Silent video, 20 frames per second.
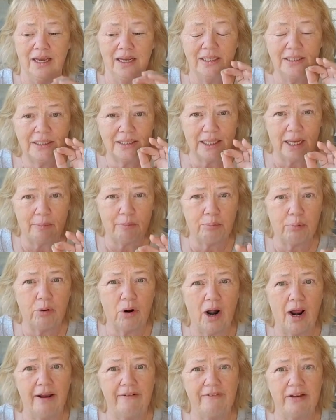It's that
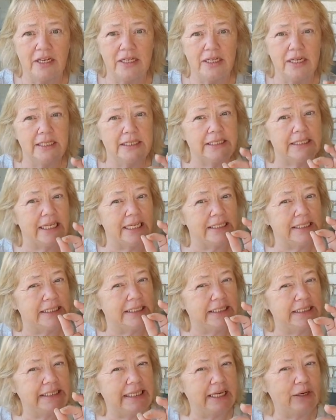private, it's that
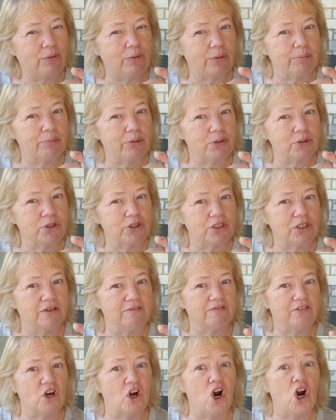secret person
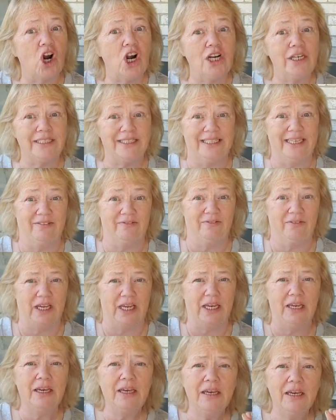of the heart
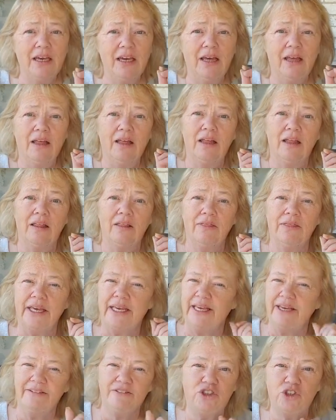giving
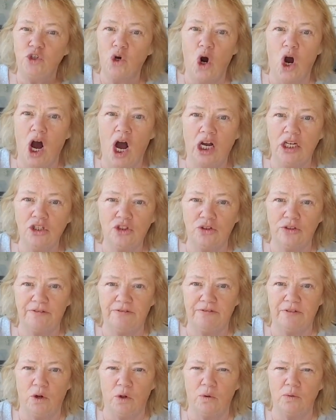that gives you
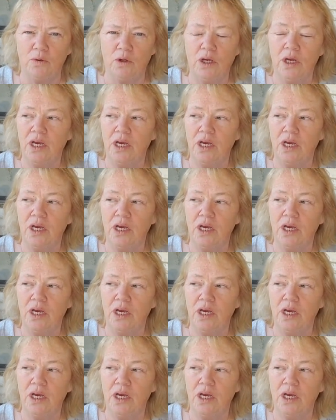100-fold.